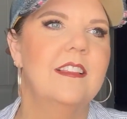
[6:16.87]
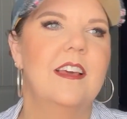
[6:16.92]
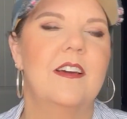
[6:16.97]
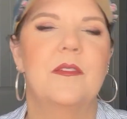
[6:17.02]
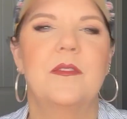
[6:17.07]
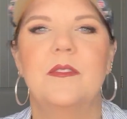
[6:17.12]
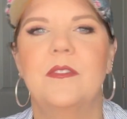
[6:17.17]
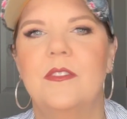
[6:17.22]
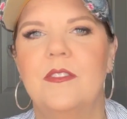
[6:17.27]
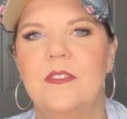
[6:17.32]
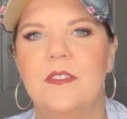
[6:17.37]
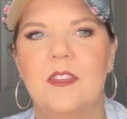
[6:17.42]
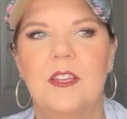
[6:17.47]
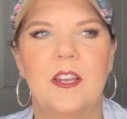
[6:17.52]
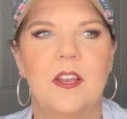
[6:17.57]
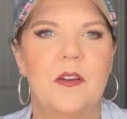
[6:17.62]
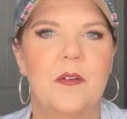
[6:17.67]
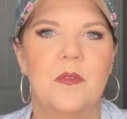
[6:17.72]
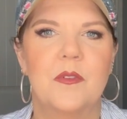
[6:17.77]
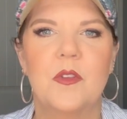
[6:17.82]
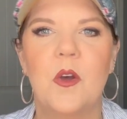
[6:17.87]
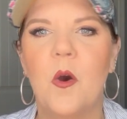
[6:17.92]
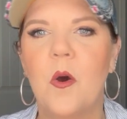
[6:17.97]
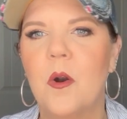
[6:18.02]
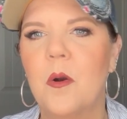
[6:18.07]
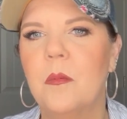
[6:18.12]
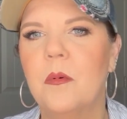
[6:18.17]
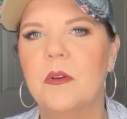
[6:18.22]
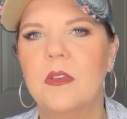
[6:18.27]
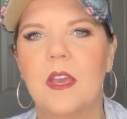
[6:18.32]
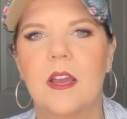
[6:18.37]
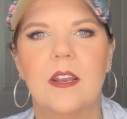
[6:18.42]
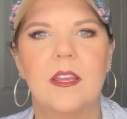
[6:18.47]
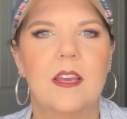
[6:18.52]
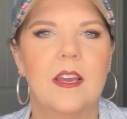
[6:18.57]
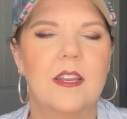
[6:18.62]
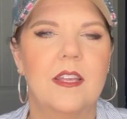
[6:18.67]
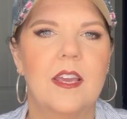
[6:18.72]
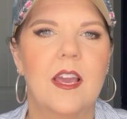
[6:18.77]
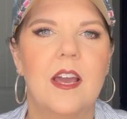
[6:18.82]
That was, you know, it was horrible, yada,
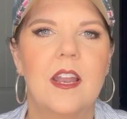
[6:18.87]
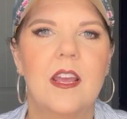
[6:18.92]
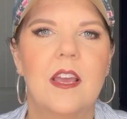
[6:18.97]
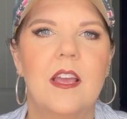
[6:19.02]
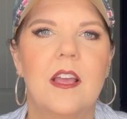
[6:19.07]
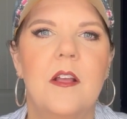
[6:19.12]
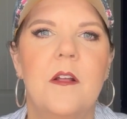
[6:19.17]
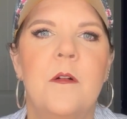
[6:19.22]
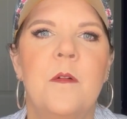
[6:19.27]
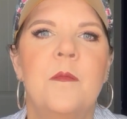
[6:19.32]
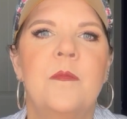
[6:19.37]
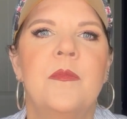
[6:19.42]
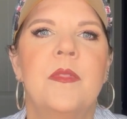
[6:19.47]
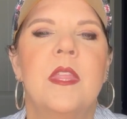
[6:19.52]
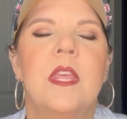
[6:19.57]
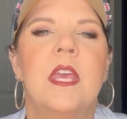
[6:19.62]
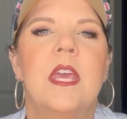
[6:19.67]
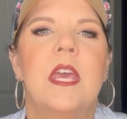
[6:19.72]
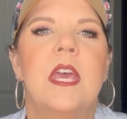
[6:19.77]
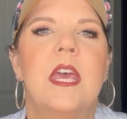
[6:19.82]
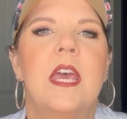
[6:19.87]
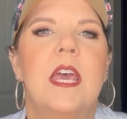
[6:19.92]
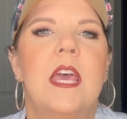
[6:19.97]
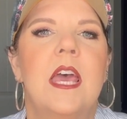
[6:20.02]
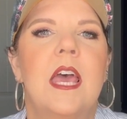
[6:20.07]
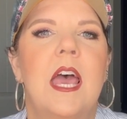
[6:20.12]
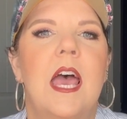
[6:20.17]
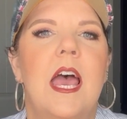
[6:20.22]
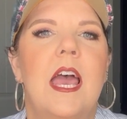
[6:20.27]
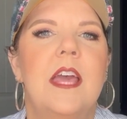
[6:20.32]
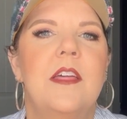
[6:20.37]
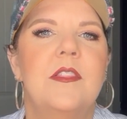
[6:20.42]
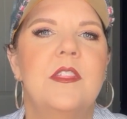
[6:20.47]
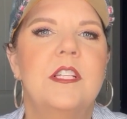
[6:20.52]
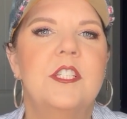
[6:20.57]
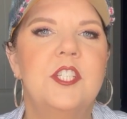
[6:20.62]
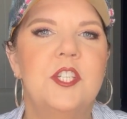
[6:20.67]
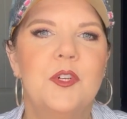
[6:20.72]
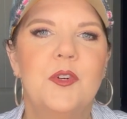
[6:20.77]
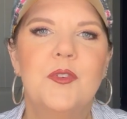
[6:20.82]
yada, yada. And the
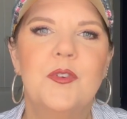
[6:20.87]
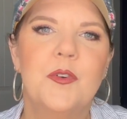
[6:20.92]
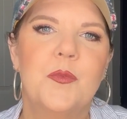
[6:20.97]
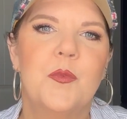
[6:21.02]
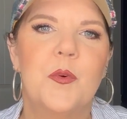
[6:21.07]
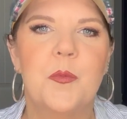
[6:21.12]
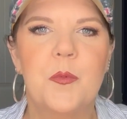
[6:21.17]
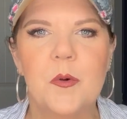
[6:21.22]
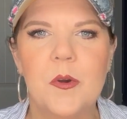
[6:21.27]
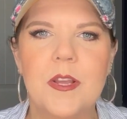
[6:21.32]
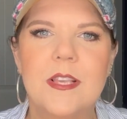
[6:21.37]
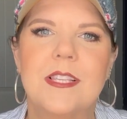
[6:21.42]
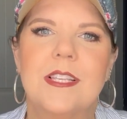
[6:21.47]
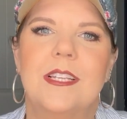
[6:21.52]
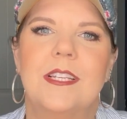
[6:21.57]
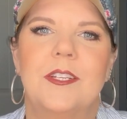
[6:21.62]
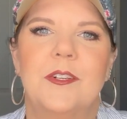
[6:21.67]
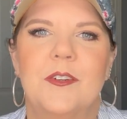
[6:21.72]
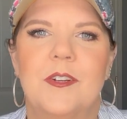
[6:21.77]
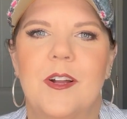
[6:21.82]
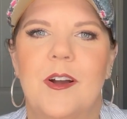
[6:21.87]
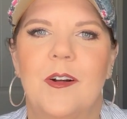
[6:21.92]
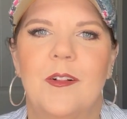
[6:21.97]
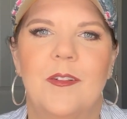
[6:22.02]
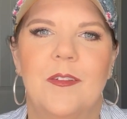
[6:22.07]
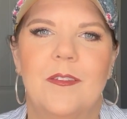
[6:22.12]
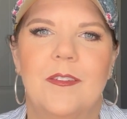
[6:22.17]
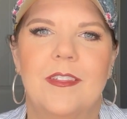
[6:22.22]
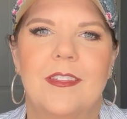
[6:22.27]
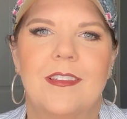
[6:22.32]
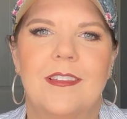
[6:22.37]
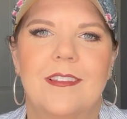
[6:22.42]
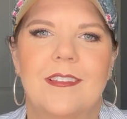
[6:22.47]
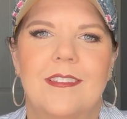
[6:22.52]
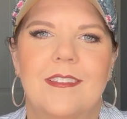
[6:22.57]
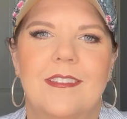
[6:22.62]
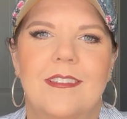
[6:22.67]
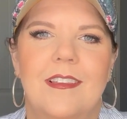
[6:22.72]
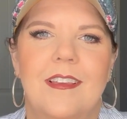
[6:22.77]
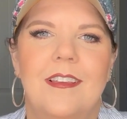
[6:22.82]
children were present during all of
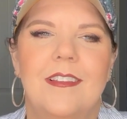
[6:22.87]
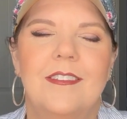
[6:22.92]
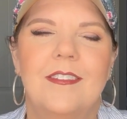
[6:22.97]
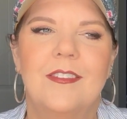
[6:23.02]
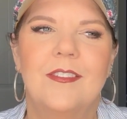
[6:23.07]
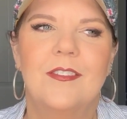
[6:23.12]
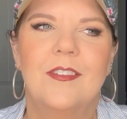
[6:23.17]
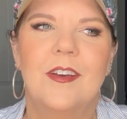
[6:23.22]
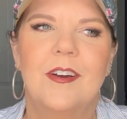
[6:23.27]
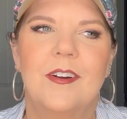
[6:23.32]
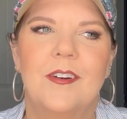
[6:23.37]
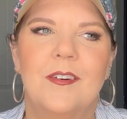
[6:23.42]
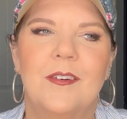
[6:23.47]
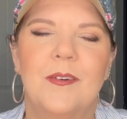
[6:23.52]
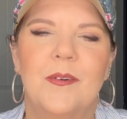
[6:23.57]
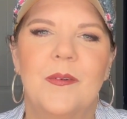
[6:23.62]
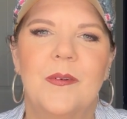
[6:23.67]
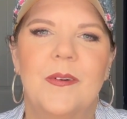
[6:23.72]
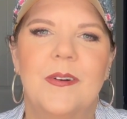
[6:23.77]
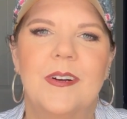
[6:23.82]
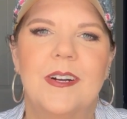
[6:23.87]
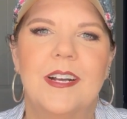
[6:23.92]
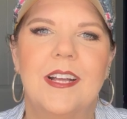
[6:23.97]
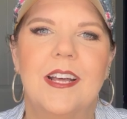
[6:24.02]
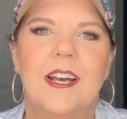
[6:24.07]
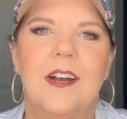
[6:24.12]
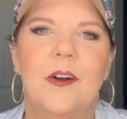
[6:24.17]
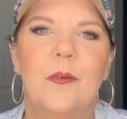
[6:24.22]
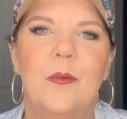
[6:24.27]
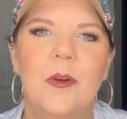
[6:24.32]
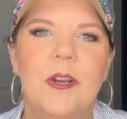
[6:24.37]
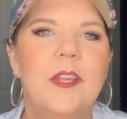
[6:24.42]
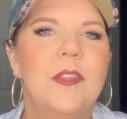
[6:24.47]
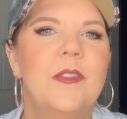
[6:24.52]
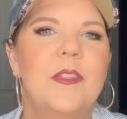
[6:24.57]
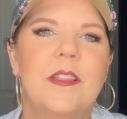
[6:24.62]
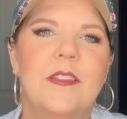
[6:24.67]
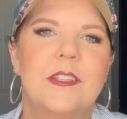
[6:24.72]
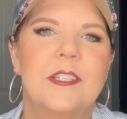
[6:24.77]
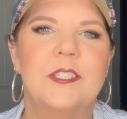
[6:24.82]
this. And so what do you
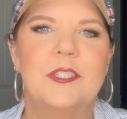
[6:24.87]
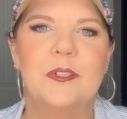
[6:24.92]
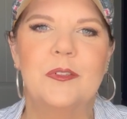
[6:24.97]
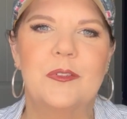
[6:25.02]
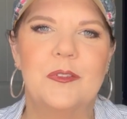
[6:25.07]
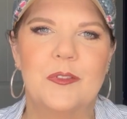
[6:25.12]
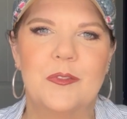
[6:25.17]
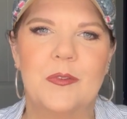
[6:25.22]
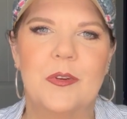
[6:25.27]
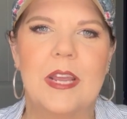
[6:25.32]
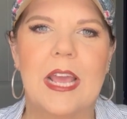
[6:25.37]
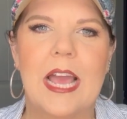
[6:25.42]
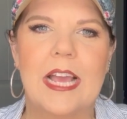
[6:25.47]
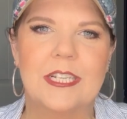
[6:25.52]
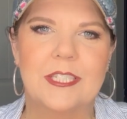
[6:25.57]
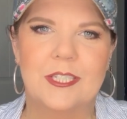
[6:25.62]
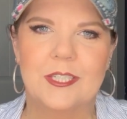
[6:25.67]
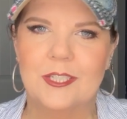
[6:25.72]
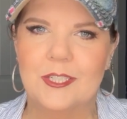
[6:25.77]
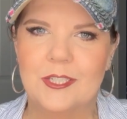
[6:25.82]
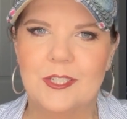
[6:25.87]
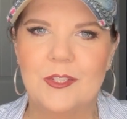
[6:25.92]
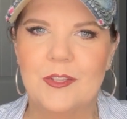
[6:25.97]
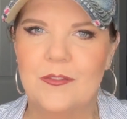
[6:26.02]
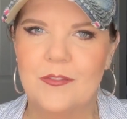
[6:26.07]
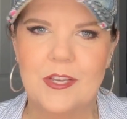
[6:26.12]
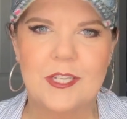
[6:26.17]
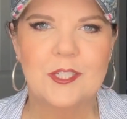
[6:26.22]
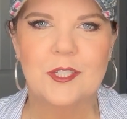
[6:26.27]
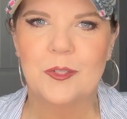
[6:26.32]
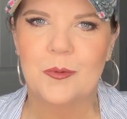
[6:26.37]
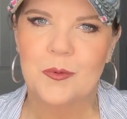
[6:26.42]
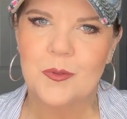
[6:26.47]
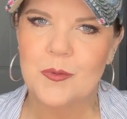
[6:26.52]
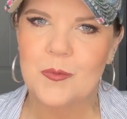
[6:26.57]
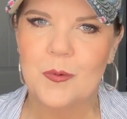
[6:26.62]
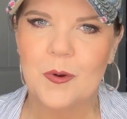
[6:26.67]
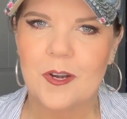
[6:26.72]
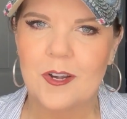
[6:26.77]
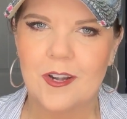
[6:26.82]
think the children's reaction to the
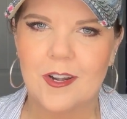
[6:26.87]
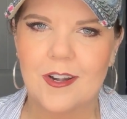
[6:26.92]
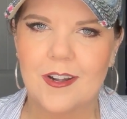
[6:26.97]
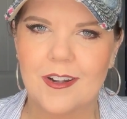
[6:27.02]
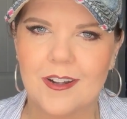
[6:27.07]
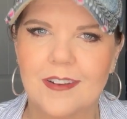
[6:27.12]
vegetables were?